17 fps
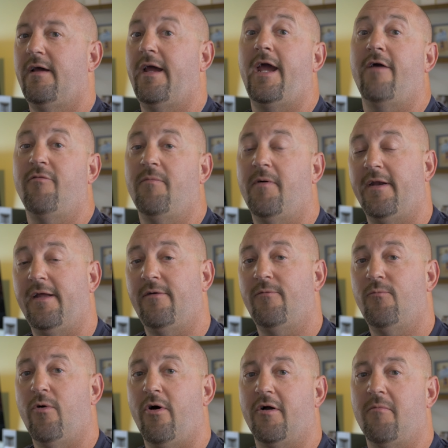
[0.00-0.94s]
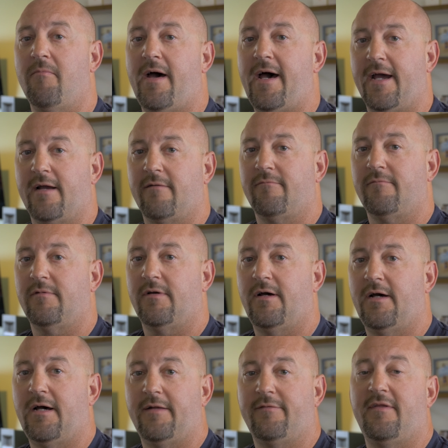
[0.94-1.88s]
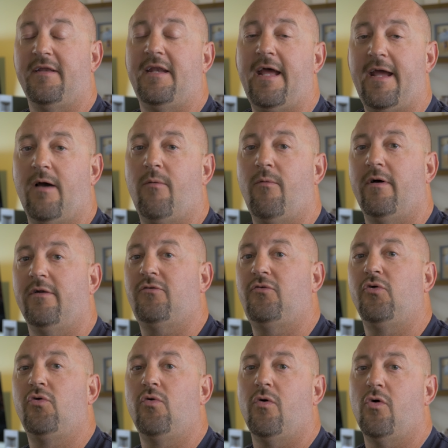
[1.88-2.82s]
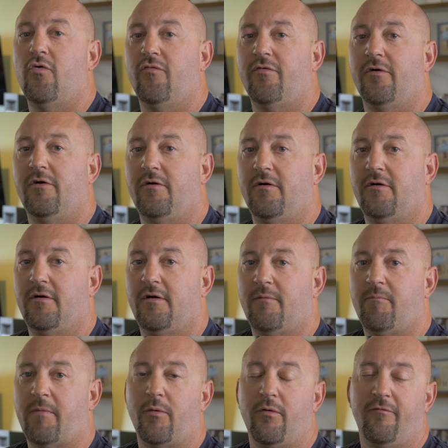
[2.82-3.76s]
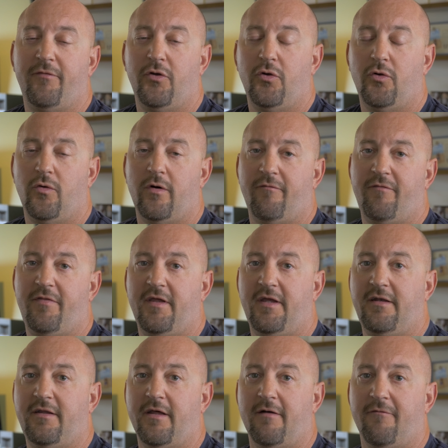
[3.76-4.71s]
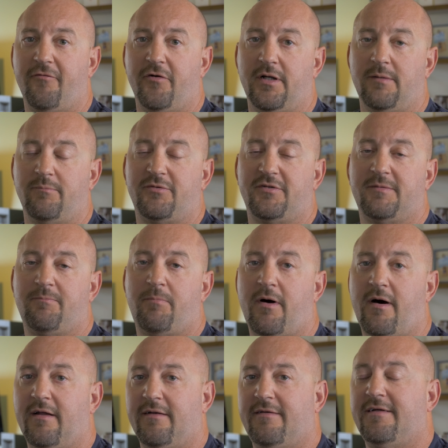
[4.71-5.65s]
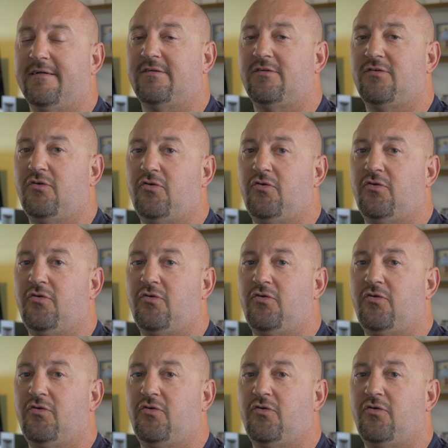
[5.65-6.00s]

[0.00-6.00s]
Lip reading: Hey everybody, welcome back. Today I want to go over my review of the Denafrips Pontus